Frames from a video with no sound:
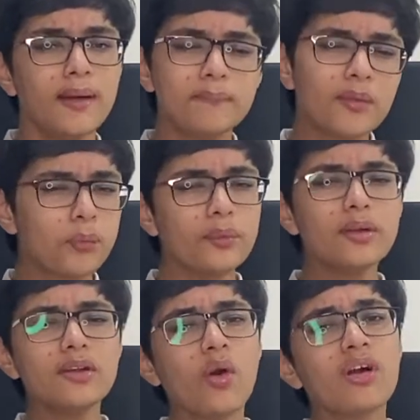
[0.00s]
But when we
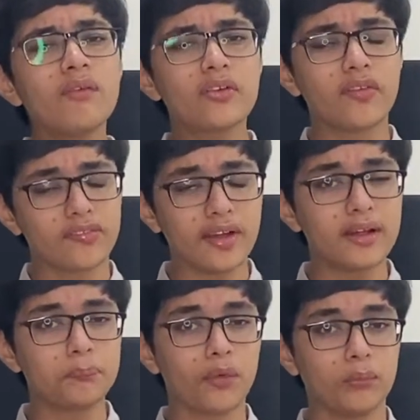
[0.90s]
talk about the
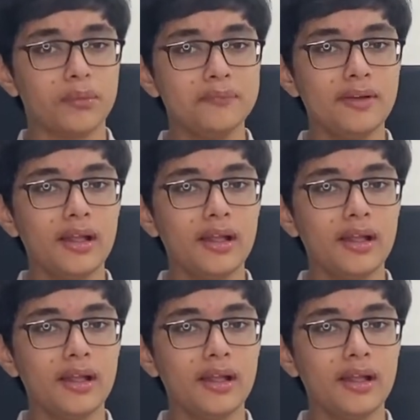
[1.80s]
second problem,